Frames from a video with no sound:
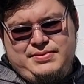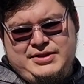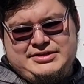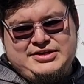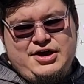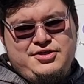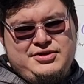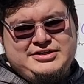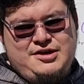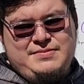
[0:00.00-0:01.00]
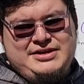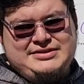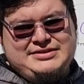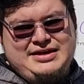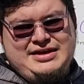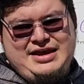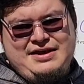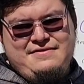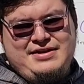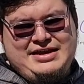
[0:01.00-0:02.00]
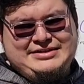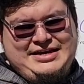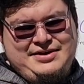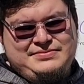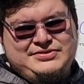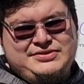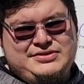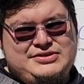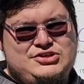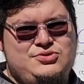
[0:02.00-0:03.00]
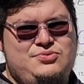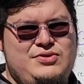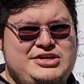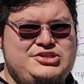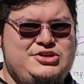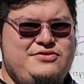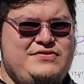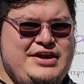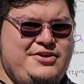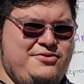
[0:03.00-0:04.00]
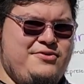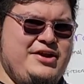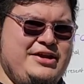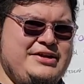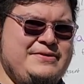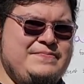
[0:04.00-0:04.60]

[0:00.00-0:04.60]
plus other assignments and exams to reach their final grade.